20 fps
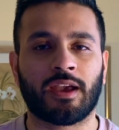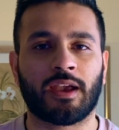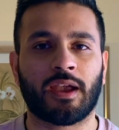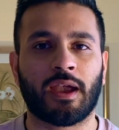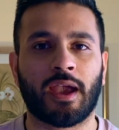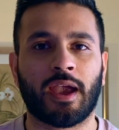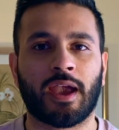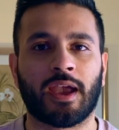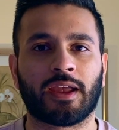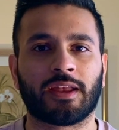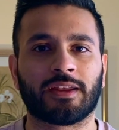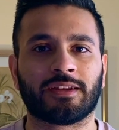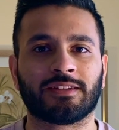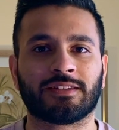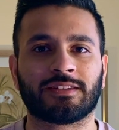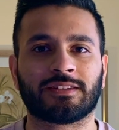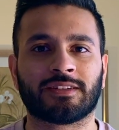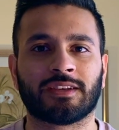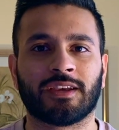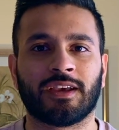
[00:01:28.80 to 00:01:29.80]
And
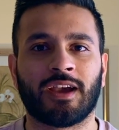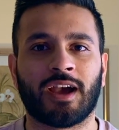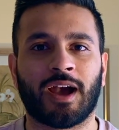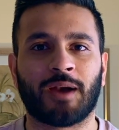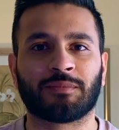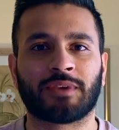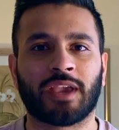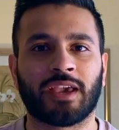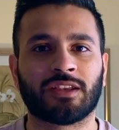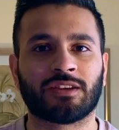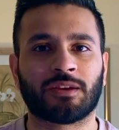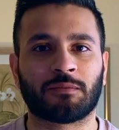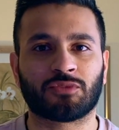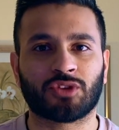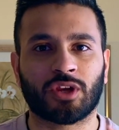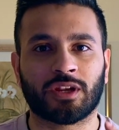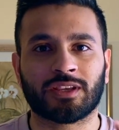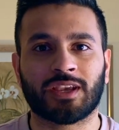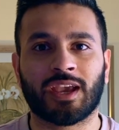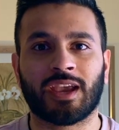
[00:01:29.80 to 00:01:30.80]
I'm
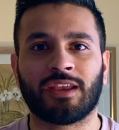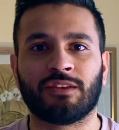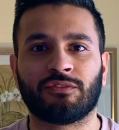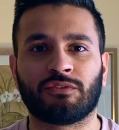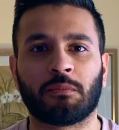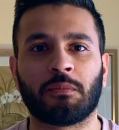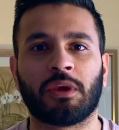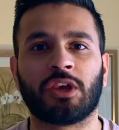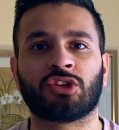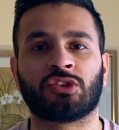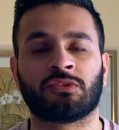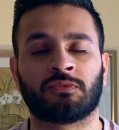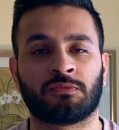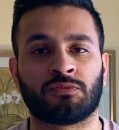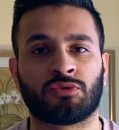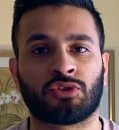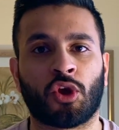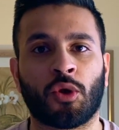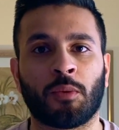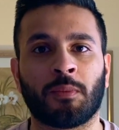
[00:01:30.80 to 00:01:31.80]
trying to get information from
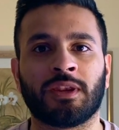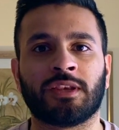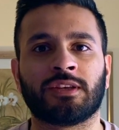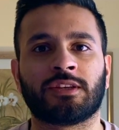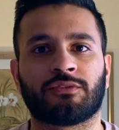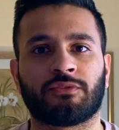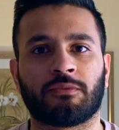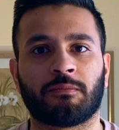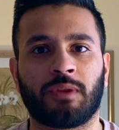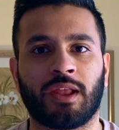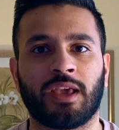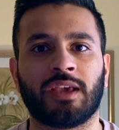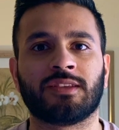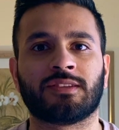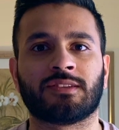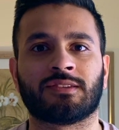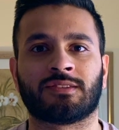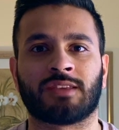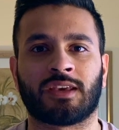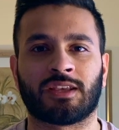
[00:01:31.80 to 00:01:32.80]
so many different
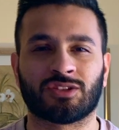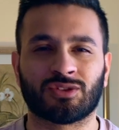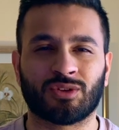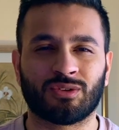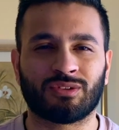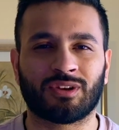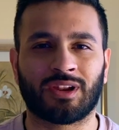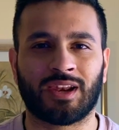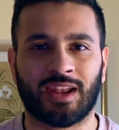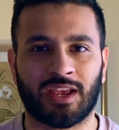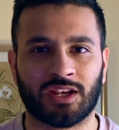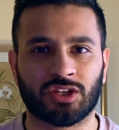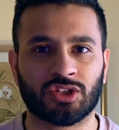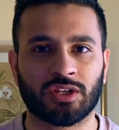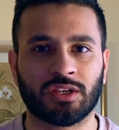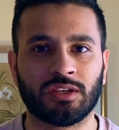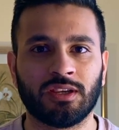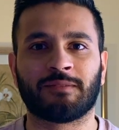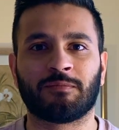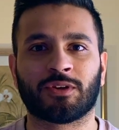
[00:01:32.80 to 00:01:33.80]
places that it's all
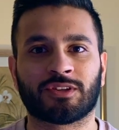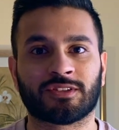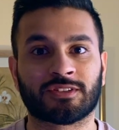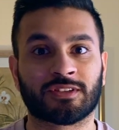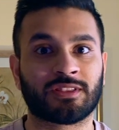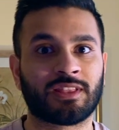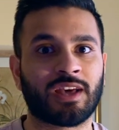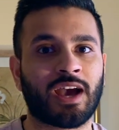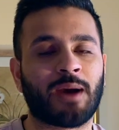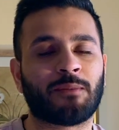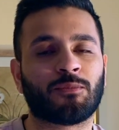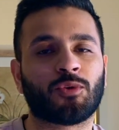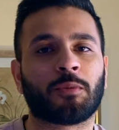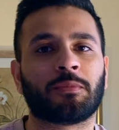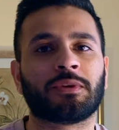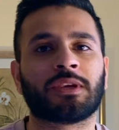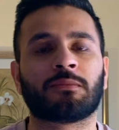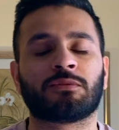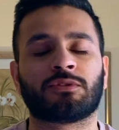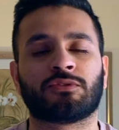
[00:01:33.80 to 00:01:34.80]
clashing. Because of that, I'm not
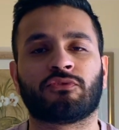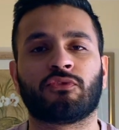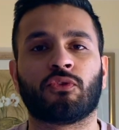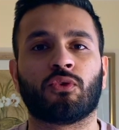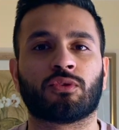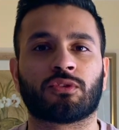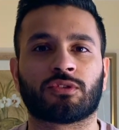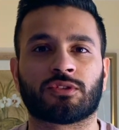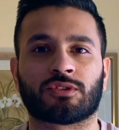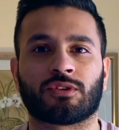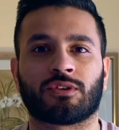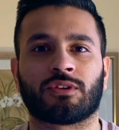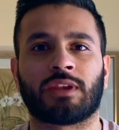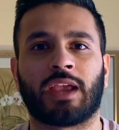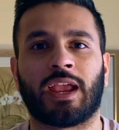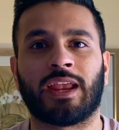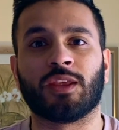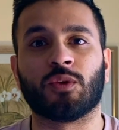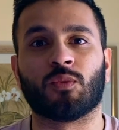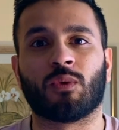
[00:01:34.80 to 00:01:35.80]
being able to focus on
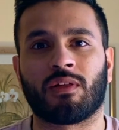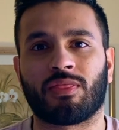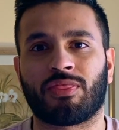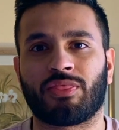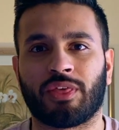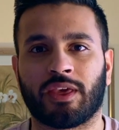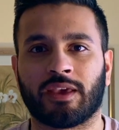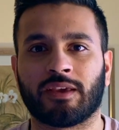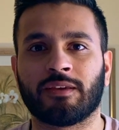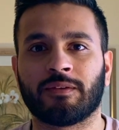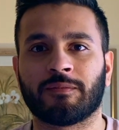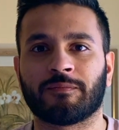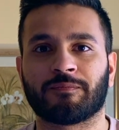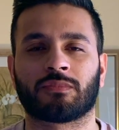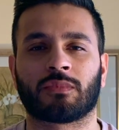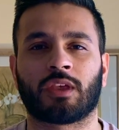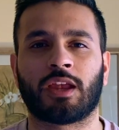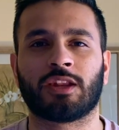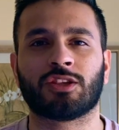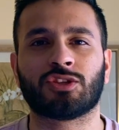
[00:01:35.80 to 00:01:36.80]
any one thing.
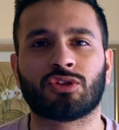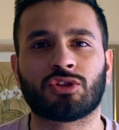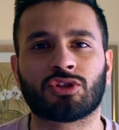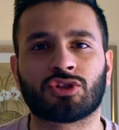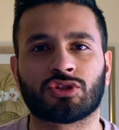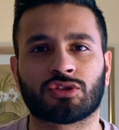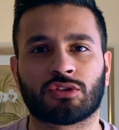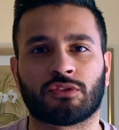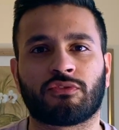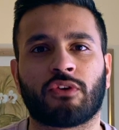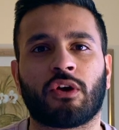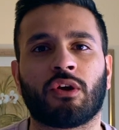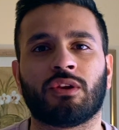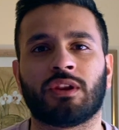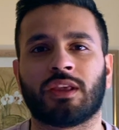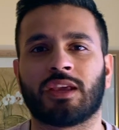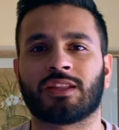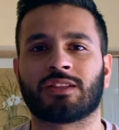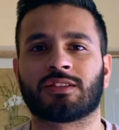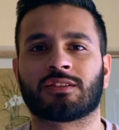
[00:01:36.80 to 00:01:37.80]
And it's not just your
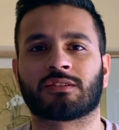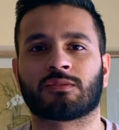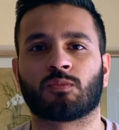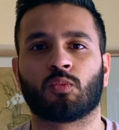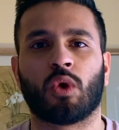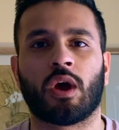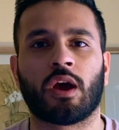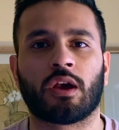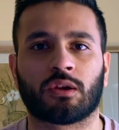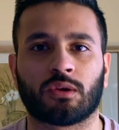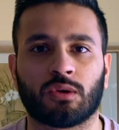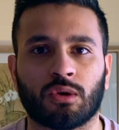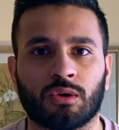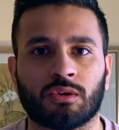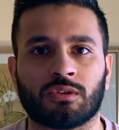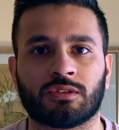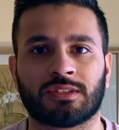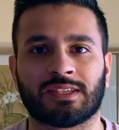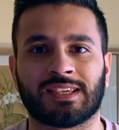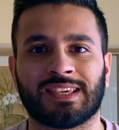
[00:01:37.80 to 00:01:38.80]
phone, it's work
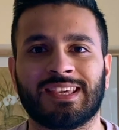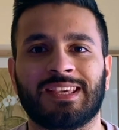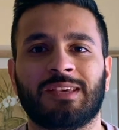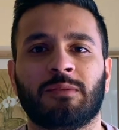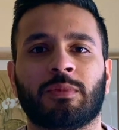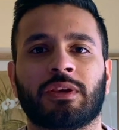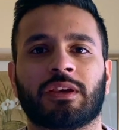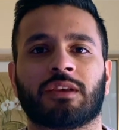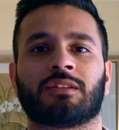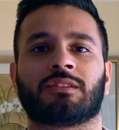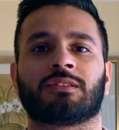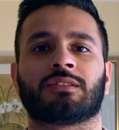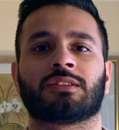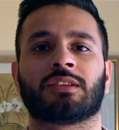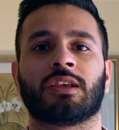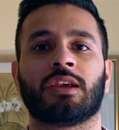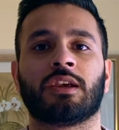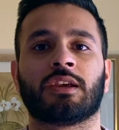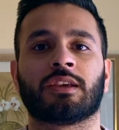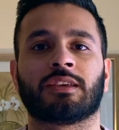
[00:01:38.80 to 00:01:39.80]
calls, emails,
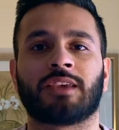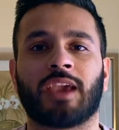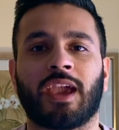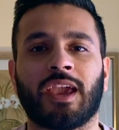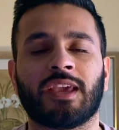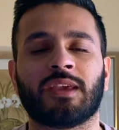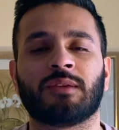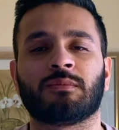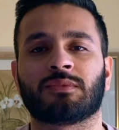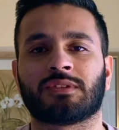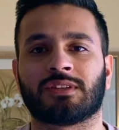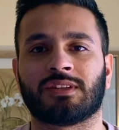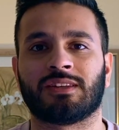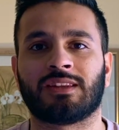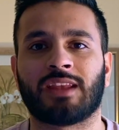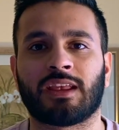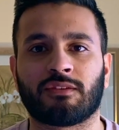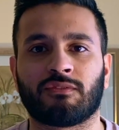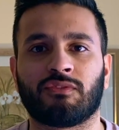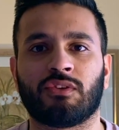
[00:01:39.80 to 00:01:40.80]
games,
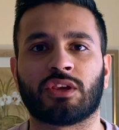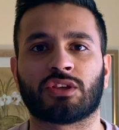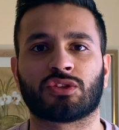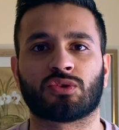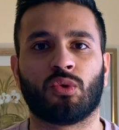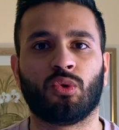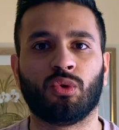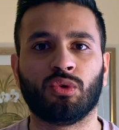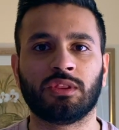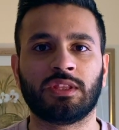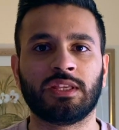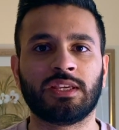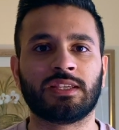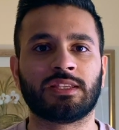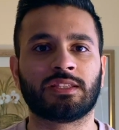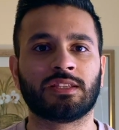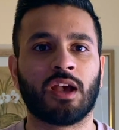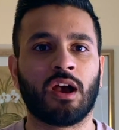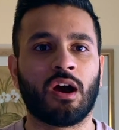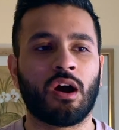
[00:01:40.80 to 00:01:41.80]
Netflix. All
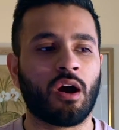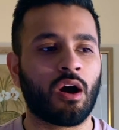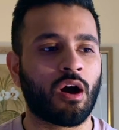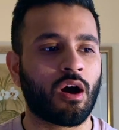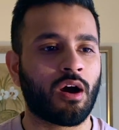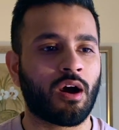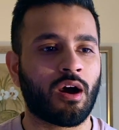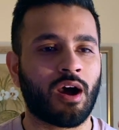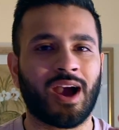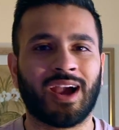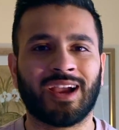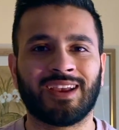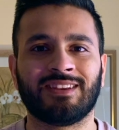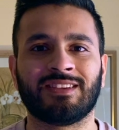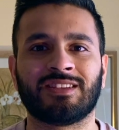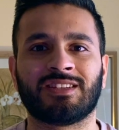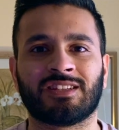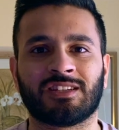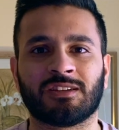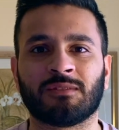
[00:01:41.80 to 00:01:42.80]
these are highly
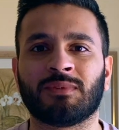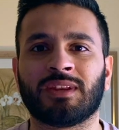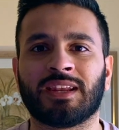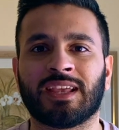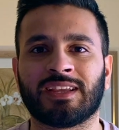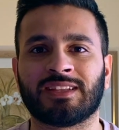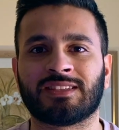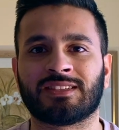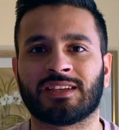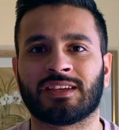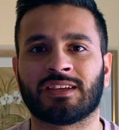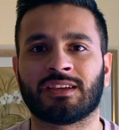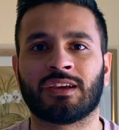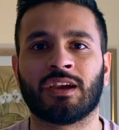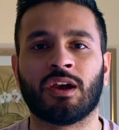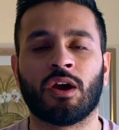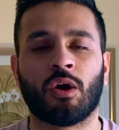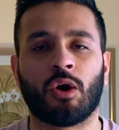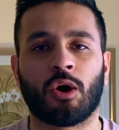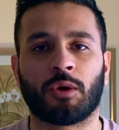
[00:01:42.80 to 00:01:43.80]
stimulating
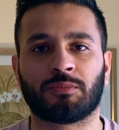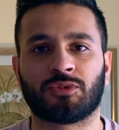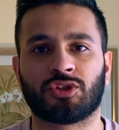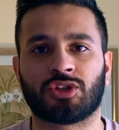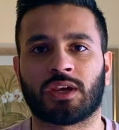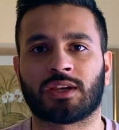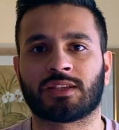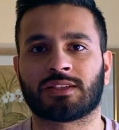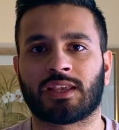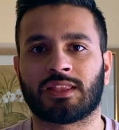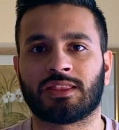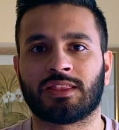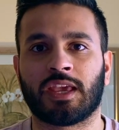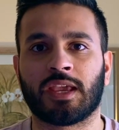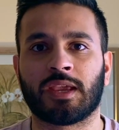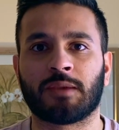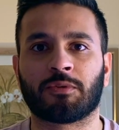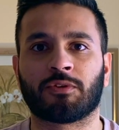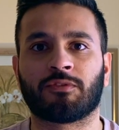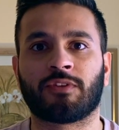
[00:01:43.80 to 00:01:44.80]
objects, and
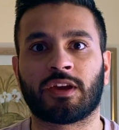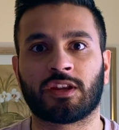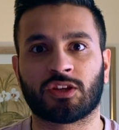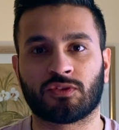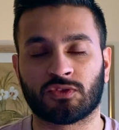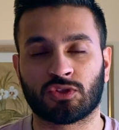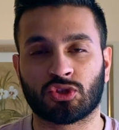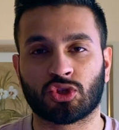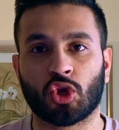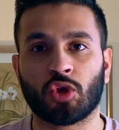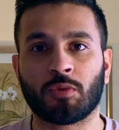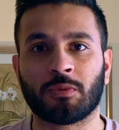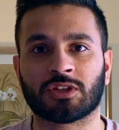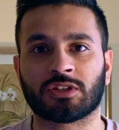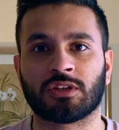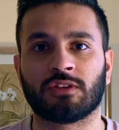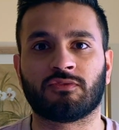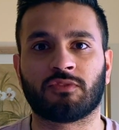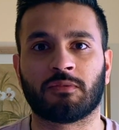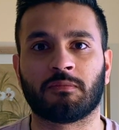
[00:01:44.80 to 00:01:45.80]
they provide us with so much
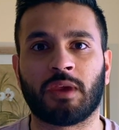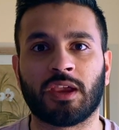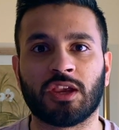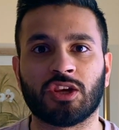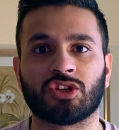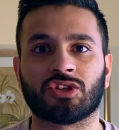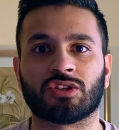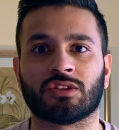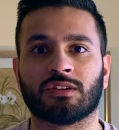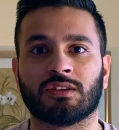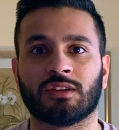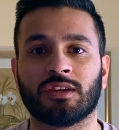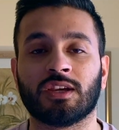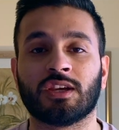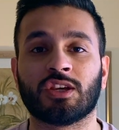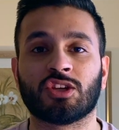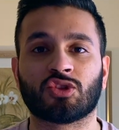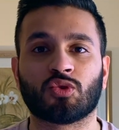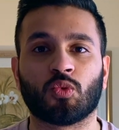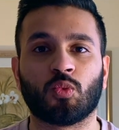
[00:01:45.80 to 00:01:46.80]
information,
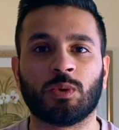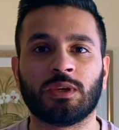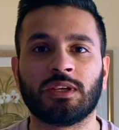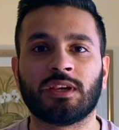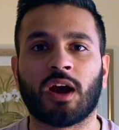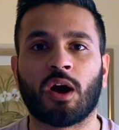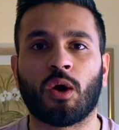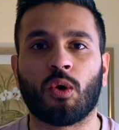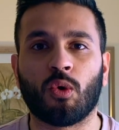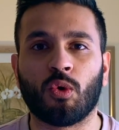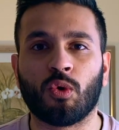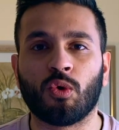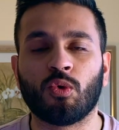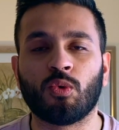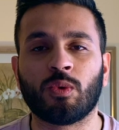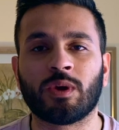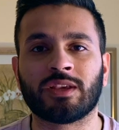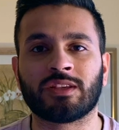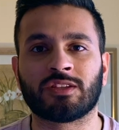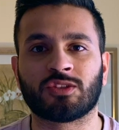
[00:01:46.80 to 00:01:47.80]
so we are
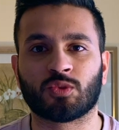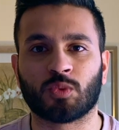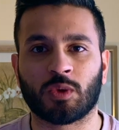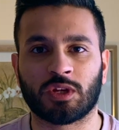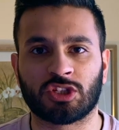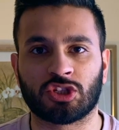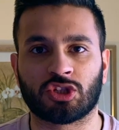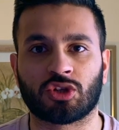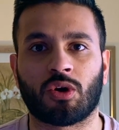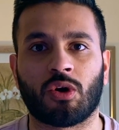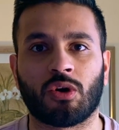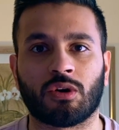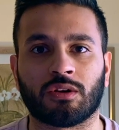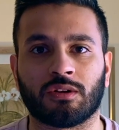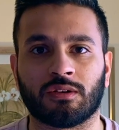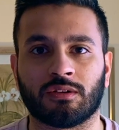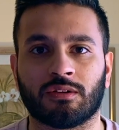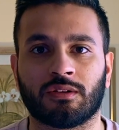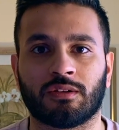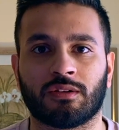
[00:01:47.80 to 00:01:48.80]
always switched
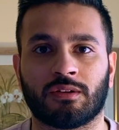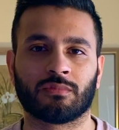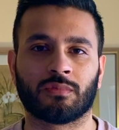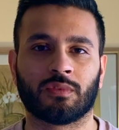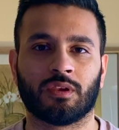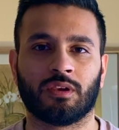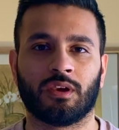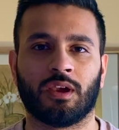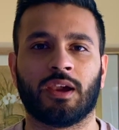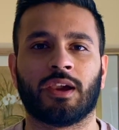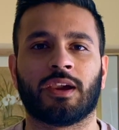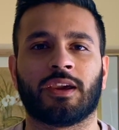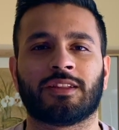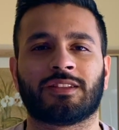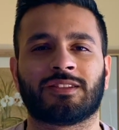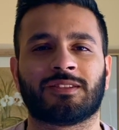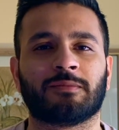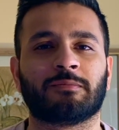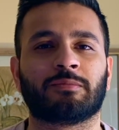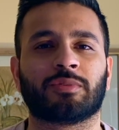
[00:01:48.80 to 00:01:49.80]
on.
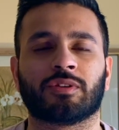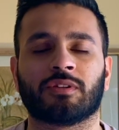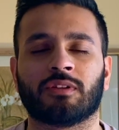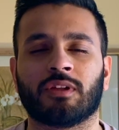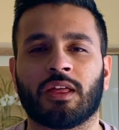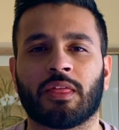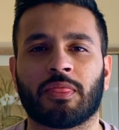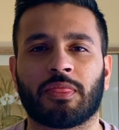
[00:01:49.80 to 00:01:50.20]
It's simple.